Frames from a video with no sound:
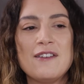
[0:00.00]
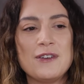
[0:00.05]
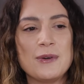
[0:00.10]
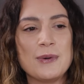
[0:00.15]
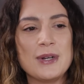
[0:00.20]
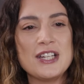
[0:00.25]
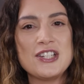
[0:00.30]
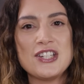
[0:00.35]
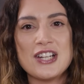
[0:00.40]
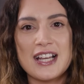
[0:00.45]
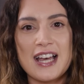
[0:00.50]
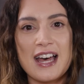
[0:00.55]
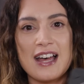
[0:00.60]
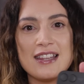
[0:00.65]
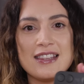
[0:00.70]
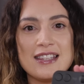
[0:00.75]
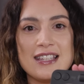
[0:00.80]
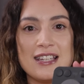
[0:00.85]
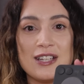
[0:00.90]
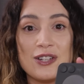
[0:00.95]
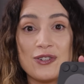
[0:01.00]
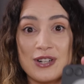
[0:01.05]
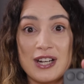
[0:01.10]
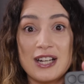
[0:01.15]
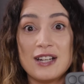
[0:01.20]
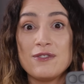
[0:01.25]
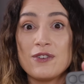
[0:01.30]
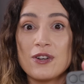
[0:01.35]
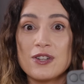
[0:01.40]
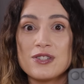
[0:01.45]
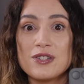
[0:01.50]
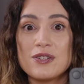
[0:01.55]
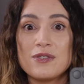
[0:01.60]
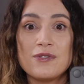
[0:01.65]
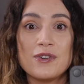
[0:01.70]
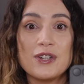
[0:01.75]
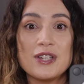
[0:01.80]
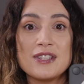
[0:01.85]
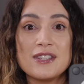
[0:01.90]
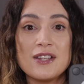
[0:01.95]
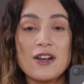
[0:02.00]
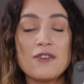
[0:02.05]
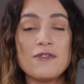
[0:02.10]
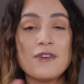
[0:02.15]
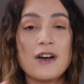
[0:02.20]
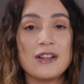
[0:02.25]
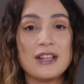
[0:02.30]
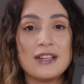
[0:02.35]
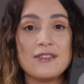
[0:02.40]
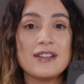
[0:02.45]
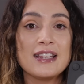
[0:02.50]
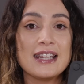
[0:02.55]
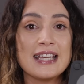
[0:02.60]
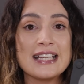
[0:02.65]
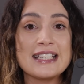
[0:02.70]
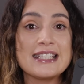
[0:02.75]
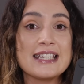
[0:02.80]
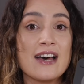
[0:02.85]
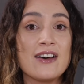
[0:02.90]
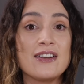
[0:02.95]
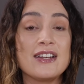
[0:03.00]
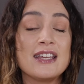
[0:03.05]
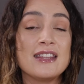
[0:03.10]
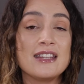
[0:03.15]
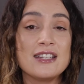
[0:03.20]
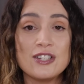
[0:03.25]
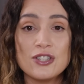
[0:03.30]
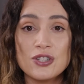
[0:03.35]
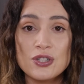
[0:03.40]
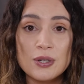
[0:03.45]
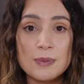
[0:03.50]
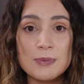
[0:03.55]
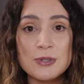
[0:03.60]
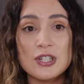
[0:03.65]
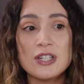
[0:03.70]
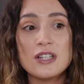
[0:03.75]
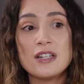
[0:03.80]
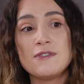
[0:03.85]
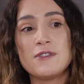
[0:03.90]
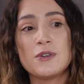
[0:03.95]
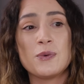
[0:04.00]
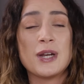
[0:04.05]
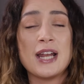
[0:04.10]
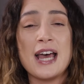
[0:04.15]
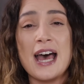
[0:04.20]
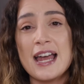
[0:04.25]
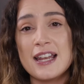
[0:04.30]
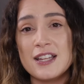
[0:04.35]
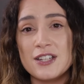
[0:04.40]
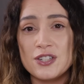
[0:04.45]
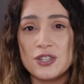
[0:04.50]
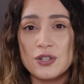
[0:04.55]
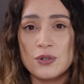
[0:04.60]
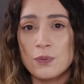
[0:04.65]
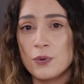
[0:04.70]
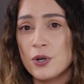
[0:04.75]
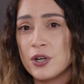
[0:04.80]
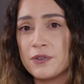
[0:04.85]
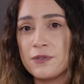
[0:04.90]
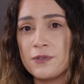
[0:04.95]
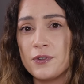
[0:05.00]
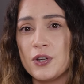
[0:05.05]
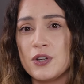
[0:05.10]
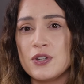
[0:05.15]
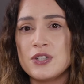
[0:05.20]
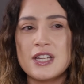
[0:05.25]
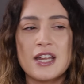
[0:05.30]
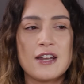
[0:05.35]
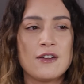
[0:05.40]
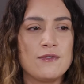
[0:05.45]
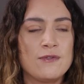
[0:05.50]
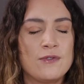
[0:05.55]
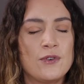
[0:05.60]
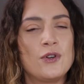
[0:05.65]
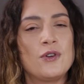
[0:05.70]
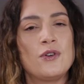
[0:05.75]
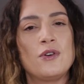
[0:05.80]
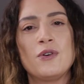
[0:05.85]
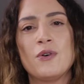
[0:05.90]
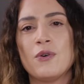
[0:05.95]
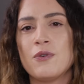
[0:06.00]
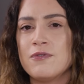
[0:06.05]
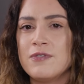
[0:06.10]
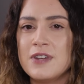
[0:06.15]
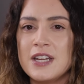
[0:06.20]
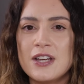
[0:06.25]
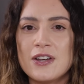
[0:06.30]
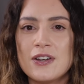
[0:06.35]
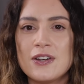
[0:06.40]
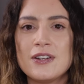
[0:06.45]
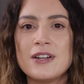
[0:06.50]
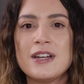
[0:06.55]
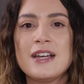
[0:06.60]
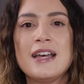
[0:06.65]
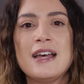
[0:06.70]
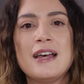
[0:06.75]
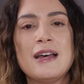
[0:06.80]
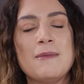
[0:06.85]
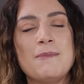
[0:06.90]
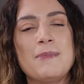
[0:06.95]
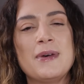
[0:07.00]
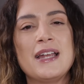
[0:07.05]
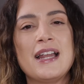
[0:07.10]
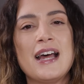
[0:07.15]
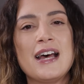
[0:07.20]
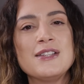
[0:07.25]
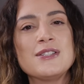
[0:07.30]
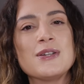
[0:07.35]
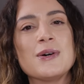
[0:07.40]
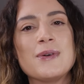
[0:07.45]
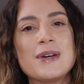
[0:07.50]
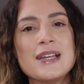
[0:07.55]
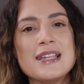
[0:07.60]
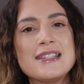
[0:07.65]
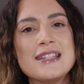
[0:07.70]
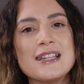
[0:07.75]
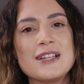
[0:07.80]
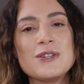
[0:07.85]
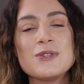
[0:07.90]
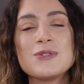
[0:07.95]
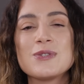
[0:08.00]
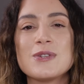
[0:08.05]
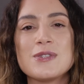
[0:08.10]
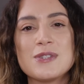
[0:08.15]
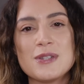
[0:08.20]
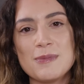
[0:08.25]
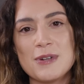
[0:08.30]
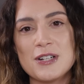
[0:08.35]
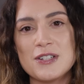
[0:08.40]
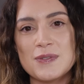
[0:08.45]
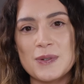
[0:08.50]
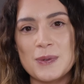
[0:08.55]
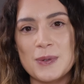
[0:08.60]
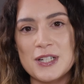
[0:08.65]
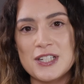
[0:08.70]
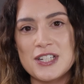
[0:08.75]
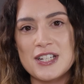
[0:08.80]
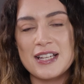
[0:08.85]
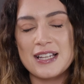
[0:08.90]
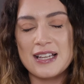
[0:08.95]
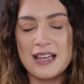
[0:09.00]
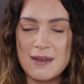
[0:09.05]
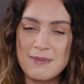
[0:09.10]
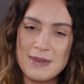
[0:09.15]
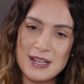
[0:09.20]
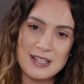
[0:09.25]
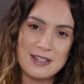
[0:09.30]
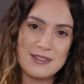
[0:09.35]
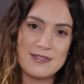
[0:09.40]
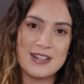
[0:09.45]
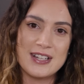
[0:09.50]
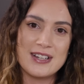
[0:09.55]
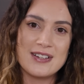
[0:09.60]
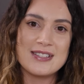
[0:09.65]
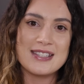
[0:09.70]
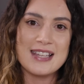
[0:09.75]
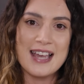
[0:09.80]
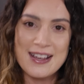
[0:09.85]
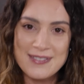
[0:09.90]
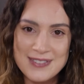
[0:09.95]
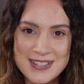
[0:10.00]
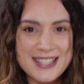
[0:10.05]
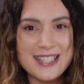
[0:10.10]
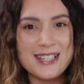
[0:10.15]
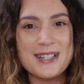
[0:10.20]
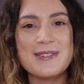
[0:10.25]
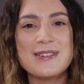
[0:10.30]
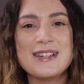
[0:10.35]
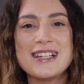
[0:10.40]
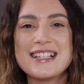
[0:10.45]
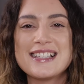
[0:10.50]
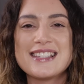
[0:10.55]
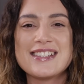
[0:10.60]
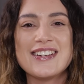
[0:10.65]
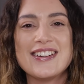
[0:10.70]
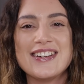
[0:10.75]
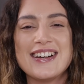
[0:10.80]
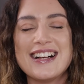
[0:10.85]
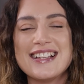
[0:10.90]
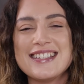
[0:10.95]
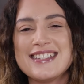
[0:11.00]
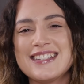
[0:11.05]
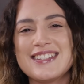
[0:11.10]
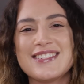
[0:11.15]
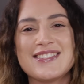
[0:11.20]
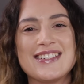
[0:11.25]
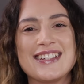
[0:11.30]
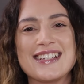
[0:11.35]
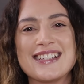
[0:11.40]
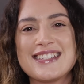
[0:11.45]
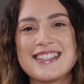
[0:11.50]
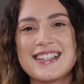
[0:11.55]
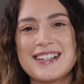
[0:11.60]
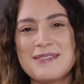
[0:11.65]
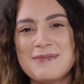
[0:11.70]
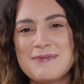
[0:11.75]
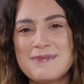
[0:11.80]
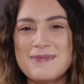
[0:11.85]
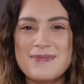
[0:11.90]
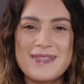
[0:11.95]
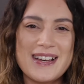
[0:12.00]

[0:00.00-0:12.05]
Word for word: If you want to check out the Creative Console for yourself, I'll leave it linked down in the description if you want to add it to your workflow to edit photo or video. But as always, thank you so much for watching. I make new videos every single week, so I'll see you all next time.